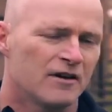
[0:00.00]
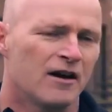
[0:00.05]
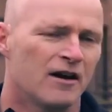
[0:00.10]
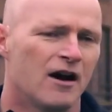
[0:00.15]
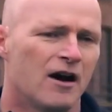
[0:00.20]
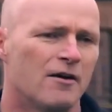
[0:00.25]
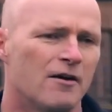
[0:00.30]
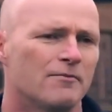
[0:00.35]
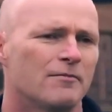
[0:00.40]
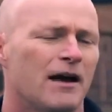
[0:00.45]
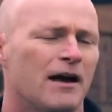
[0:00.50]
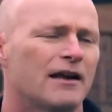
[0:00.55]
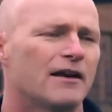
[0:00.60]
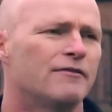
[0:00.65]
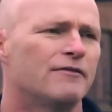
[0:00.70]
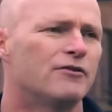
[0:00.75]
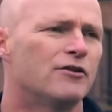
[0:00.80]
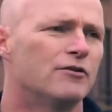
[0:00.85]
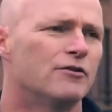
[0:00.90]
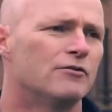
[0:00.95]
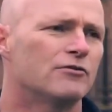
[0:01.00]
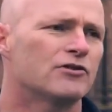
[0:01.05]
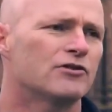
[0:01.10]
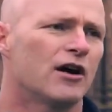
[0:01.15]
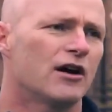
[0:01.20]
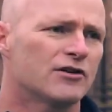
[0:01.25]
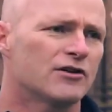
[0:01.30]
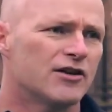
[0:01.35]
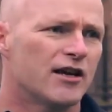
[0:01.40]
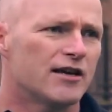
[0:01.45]
And if you
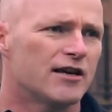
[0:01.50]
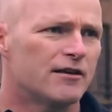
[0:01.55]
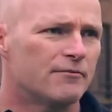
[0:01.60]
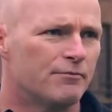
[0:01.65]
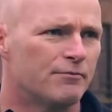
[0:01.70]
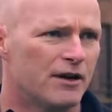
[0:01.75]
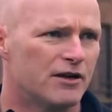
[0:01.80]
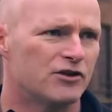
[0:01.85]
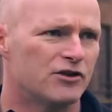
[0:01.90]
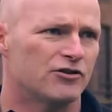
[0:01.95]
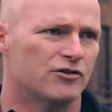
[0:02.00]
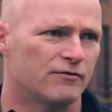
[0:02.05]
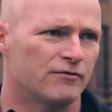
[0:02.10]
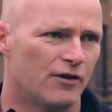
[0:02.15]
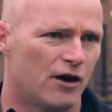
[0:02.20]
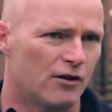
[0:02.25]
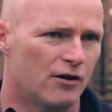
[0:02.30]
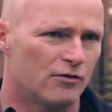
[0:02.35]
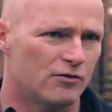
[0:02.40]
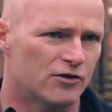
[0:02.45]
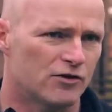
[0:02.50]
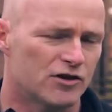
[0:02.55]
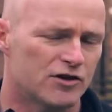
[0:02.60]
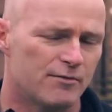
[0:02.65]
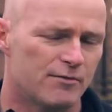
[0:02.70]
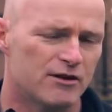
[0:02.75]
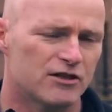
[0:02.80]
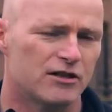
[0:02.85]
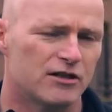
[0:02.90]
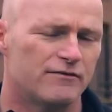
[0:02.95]
start taking pictures of those,
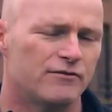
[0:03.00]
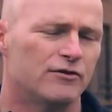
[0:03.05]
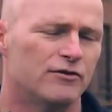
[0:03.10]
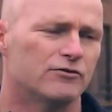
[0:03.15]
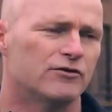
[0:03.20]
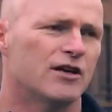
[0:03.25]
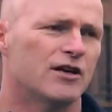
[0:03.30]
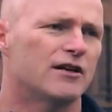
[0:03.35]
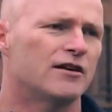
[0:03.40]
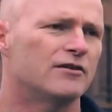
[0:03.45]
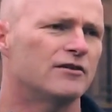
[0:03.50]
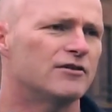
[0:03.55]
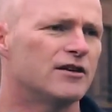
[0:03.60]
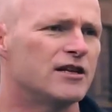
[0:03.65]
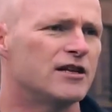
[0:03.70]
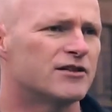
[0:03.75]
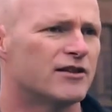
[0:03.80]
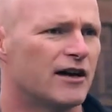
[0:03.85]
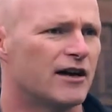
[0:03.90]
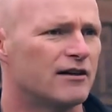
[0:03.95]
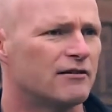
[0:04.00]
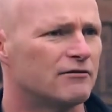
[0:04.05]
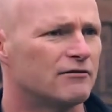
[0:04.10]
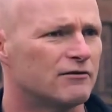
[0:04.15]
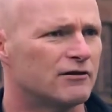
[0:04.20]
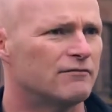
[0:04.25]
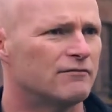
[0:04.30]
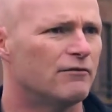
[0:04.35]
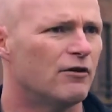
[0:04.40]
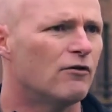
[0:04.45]
especially if you're taking detailed,
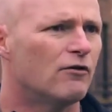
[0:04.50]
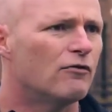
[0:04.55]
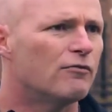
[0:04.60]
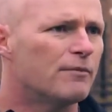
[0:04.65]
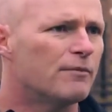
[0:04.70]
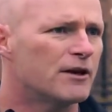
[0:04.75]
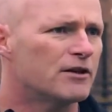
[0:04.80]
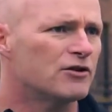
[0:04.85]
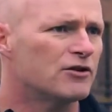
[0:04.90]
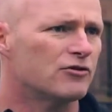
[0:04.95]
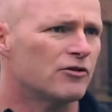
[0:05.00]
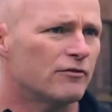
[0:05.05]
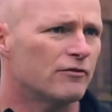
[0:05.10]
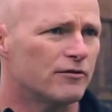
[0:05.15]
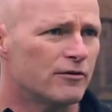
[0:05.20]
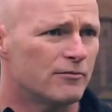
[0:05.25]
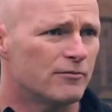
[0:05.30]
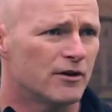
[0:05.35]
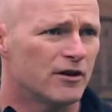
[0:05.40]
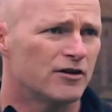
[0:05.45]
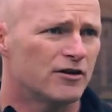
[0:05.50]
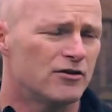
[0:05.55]
involved pictures of them,